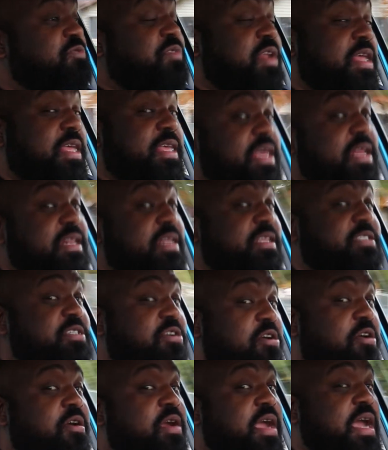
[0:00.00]
when they get in this
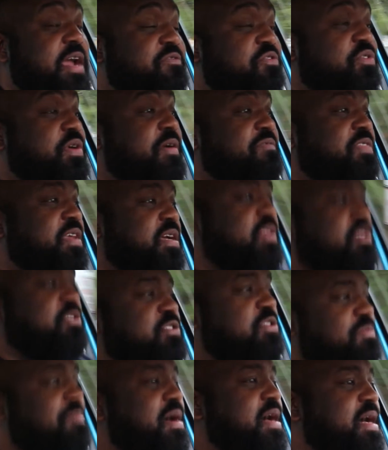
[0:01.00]
car after I've done
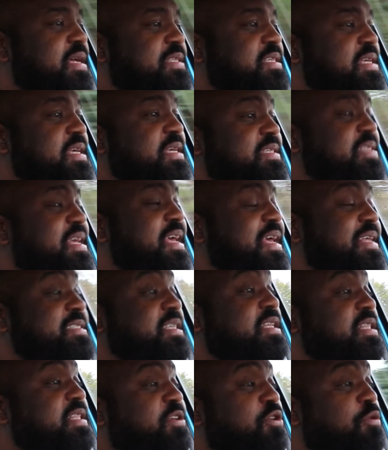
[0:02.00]
those mods is it's
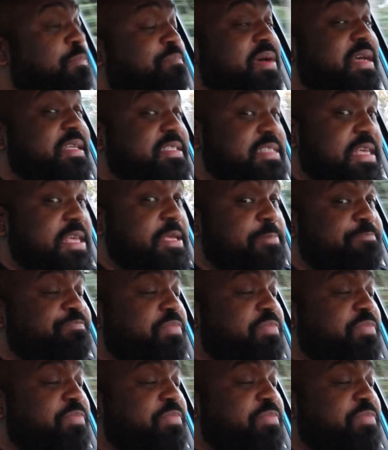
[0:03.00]
a little buzzy,